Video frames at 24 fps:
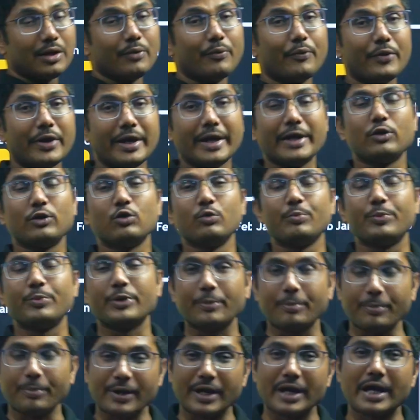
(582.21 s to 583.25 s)
way to
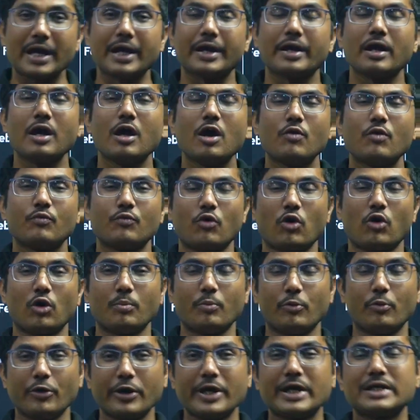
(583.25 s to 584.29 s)
prepare for
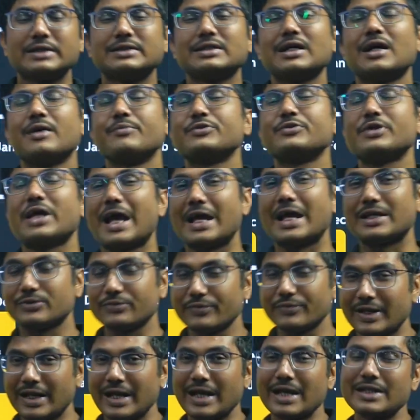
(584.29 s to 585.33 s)
board exams as
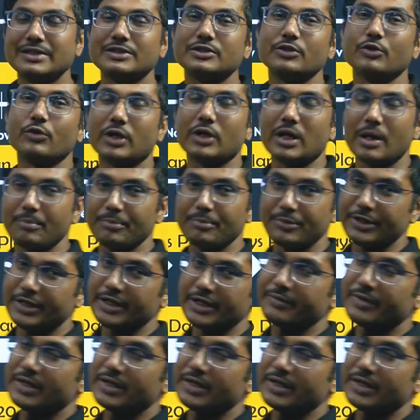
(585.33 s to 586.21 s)
well as your competitive